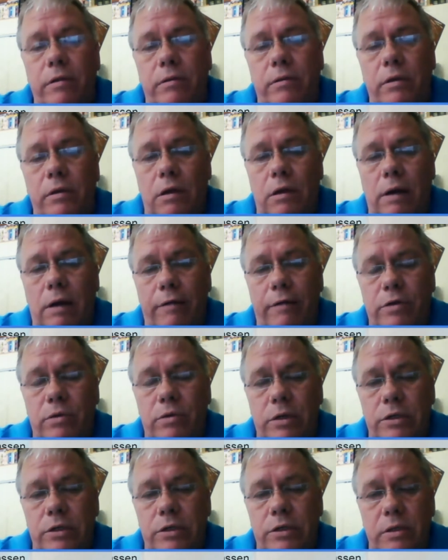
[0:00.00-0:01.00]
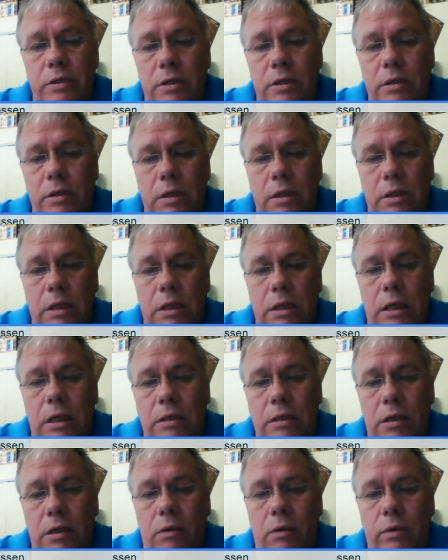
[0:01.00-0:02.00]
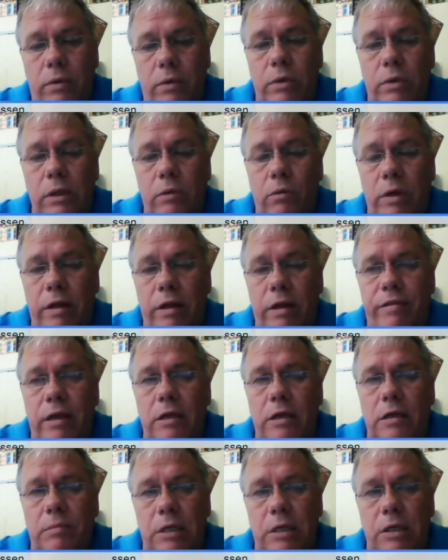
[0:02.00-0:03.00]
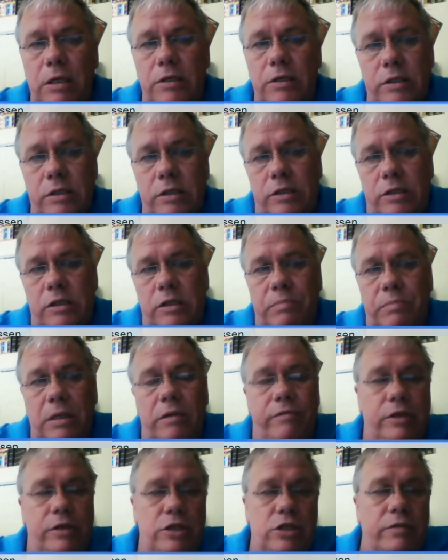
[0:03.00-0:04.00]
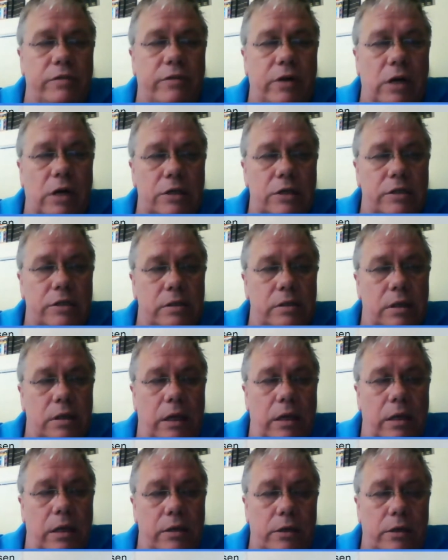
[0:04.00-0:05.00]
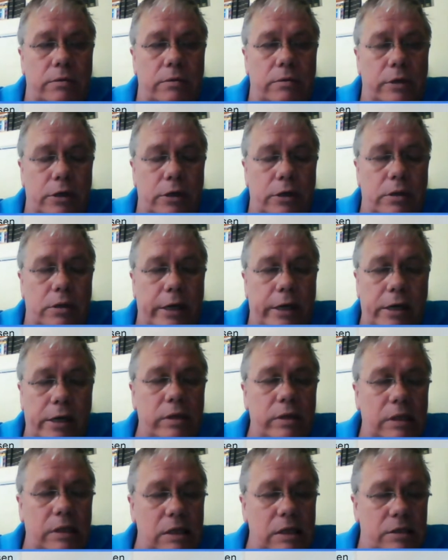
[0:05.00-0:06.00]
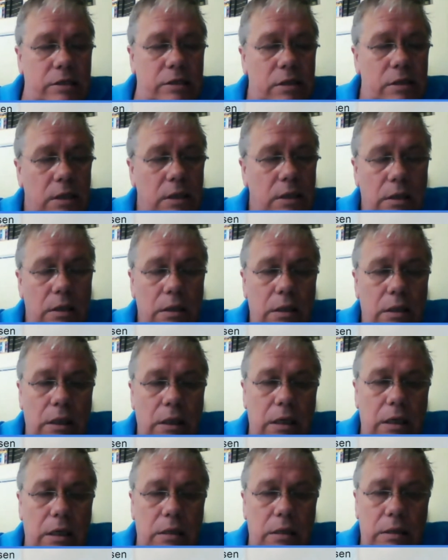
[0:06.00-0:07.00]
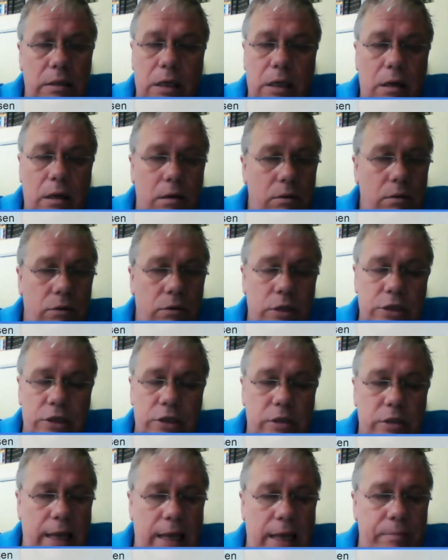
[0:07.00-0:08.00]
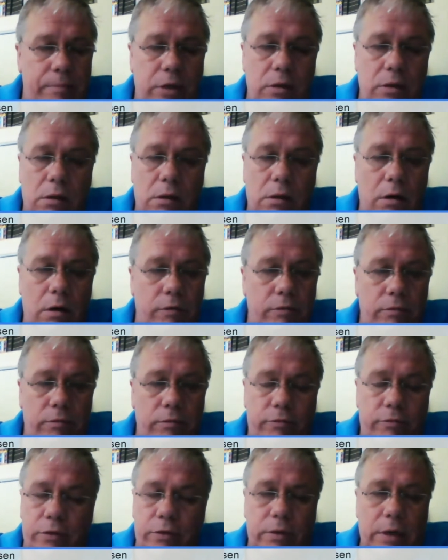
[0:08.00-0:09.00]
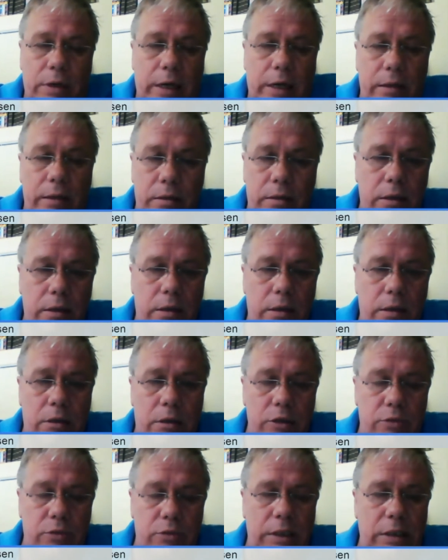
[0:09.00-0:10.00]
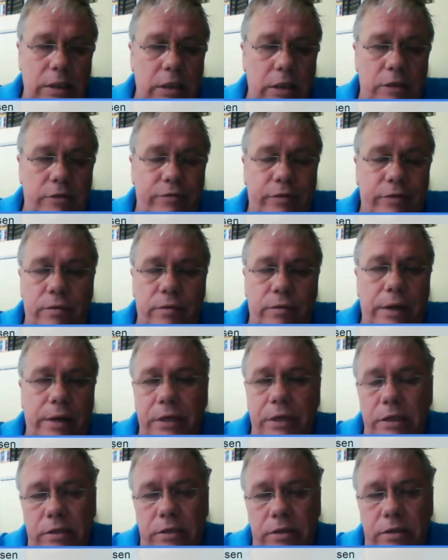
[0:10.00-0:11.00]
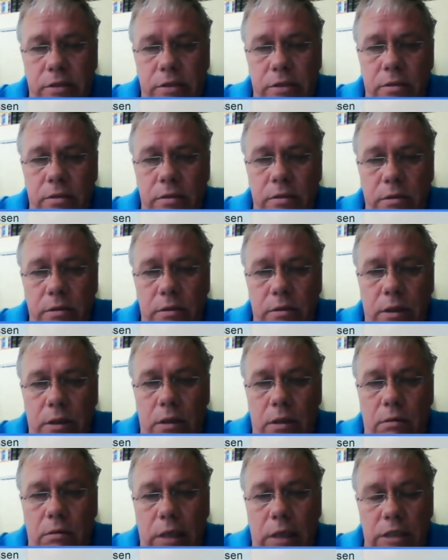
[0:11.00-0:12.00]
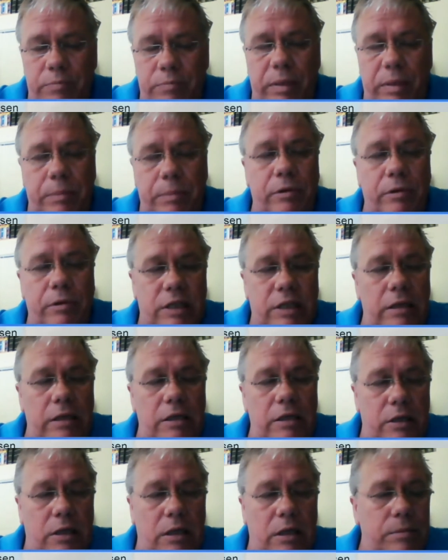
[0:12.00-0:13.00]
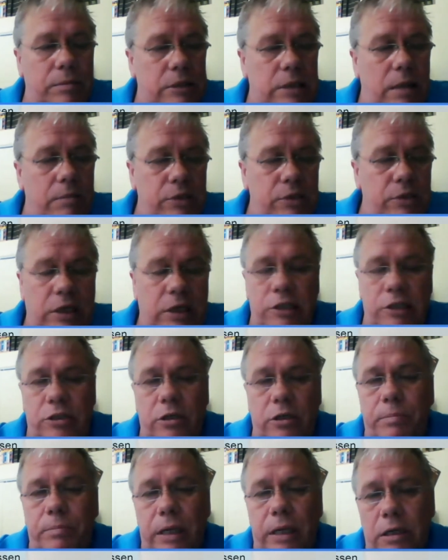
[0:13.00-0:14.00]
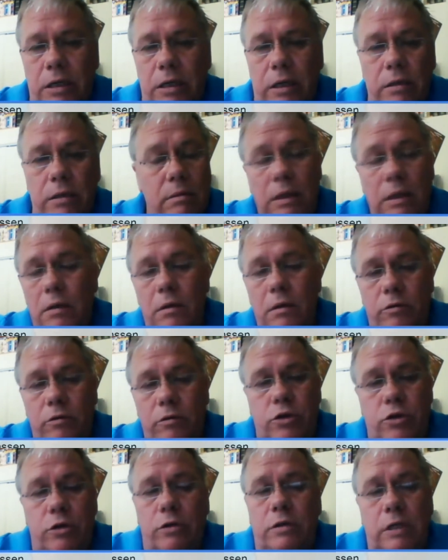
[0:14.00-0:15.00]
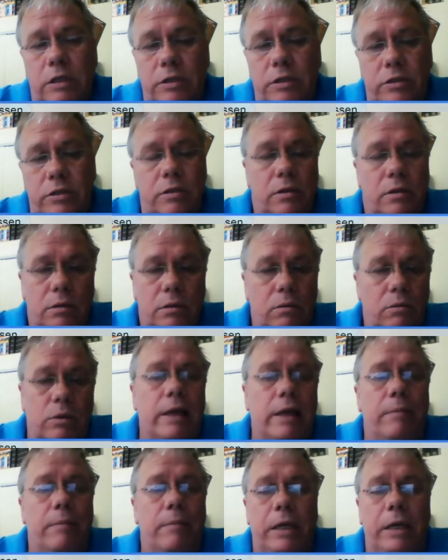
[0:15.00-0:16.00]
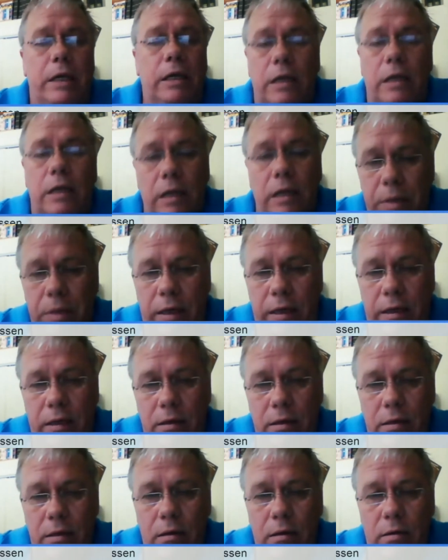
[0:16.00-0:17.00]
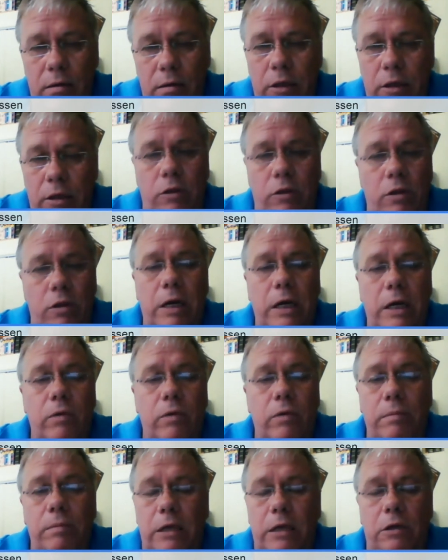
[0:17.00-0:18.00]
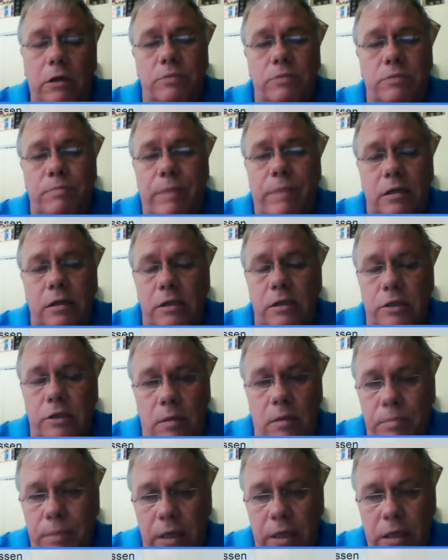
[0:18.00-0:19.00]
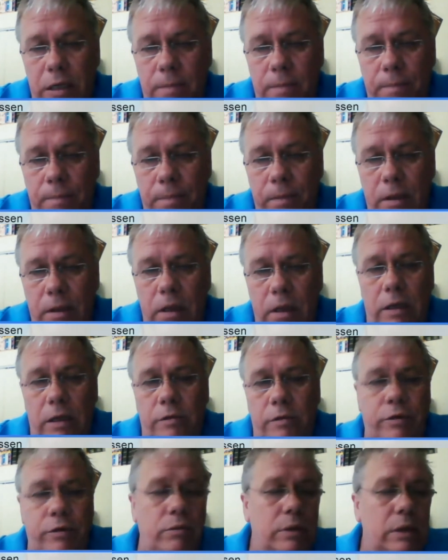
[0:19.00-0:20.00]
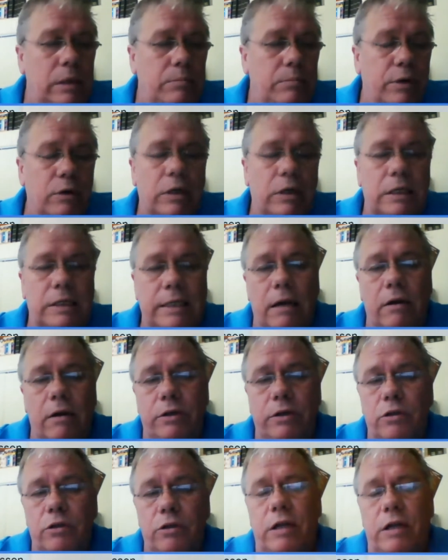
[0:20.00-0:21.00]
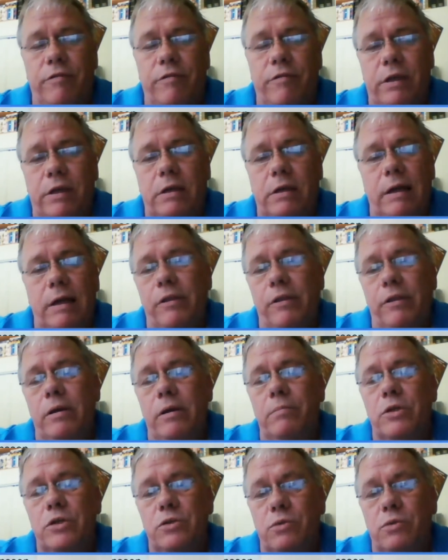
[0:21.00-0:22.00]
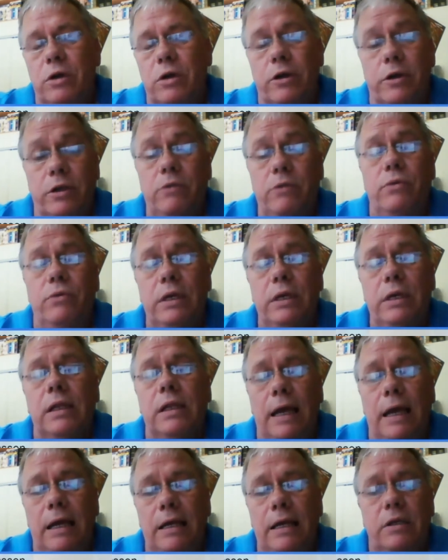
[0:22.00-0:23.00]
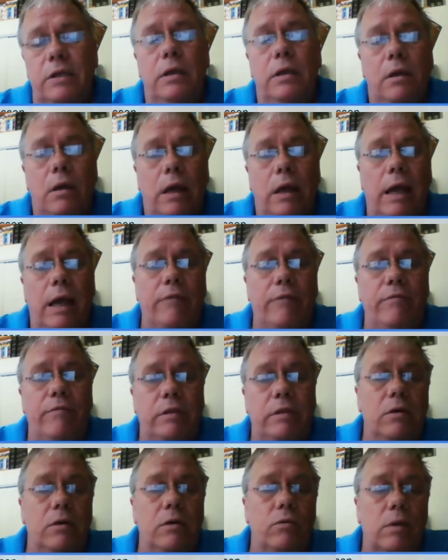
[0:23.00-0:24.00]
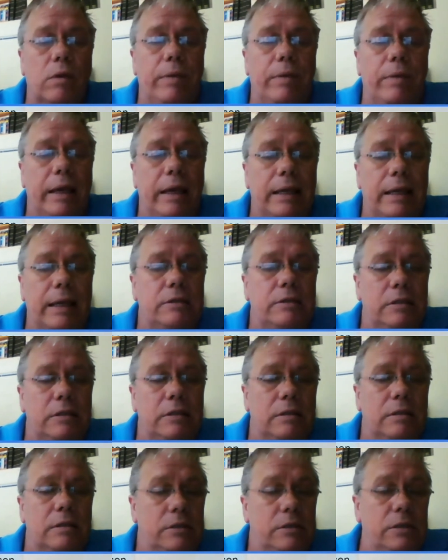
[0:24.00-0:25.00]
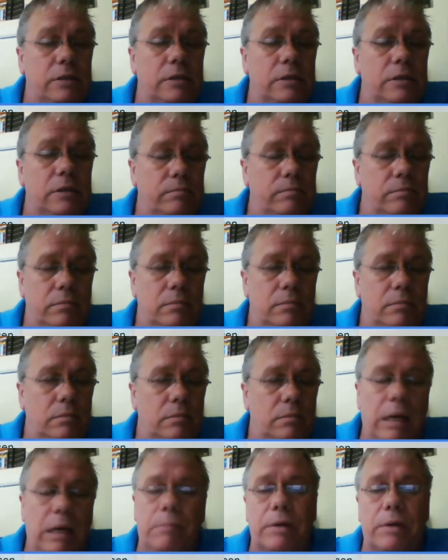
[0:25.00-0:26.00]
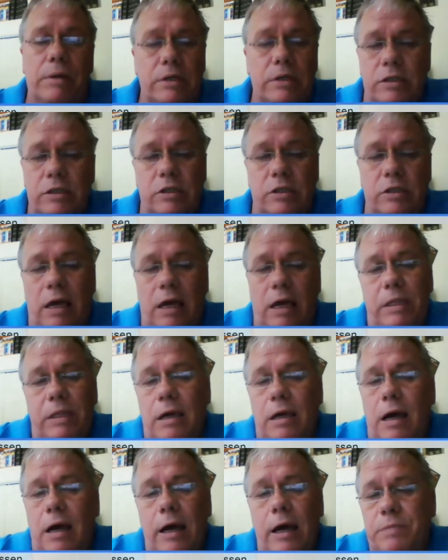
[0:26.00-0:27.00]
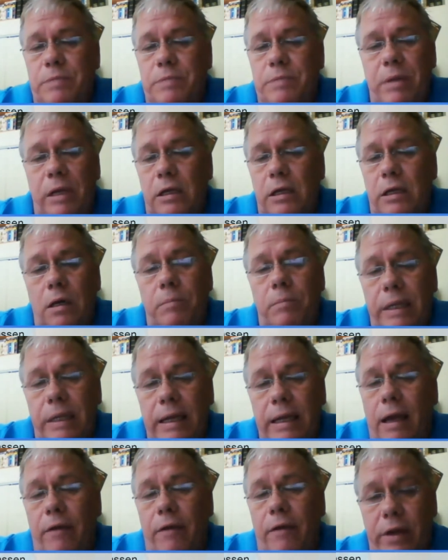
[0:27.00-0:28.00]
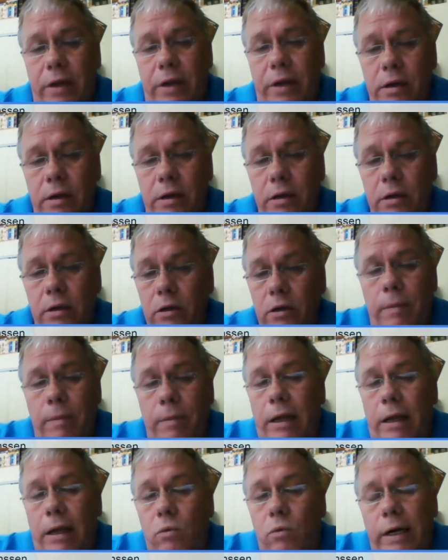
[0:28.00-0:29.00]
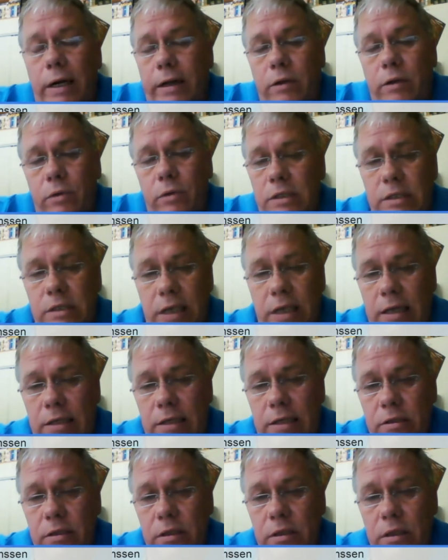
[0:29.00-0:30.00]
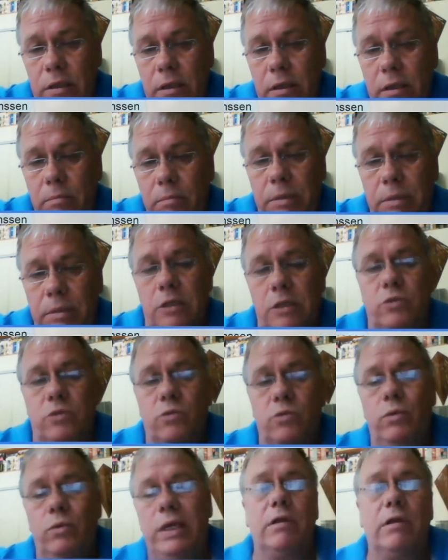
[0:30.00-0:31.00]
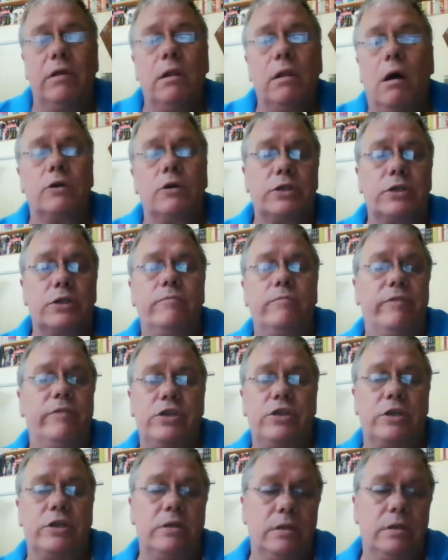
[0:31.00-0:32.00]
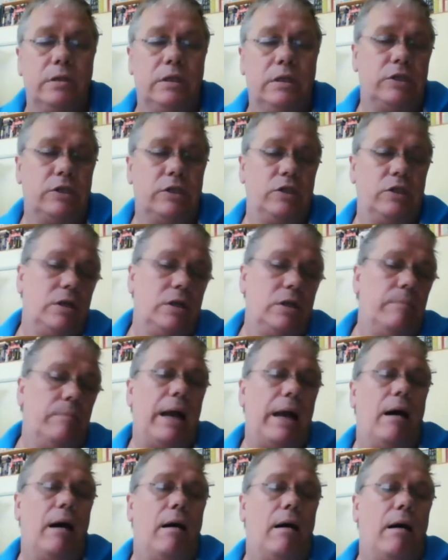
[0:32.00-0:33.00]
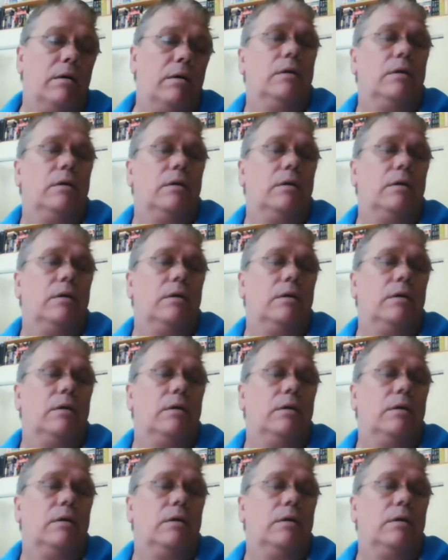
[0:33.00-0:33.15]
you know, afterwards. And, you know, we really want to thank you because this has been a vision of ours, and you're here with us, and we're just happy you're along for the ride, you know, because we did this for the right reasons. You know, as people have said this a couple times, you guys took a pay cut. Truth is, we're not making any pay. You know, the money we make goes back into this company. And if you really broke it down, you try to figure out how the numbers work, you'd realize everything we're paying out to the members has got to be the highest paying company out there, no matter what anyone says, because we have a long-term vision. This isn't about